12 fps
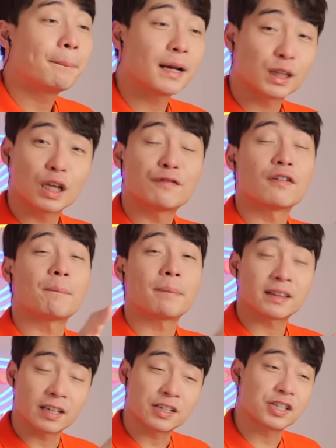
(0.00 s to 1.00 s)
Butter for
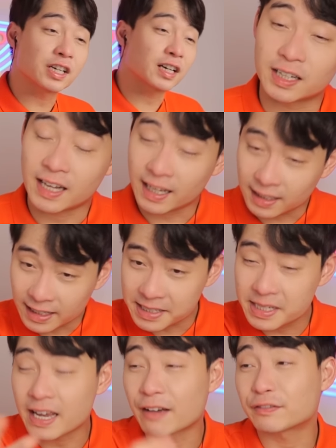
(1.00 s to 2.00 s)
butter chicken, at least
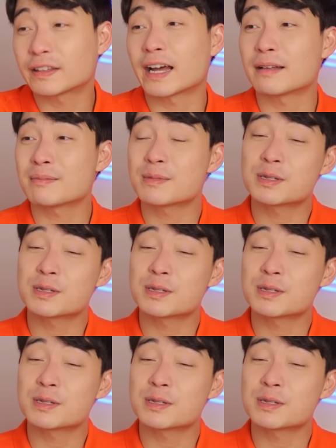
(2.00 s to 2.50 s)
he have that.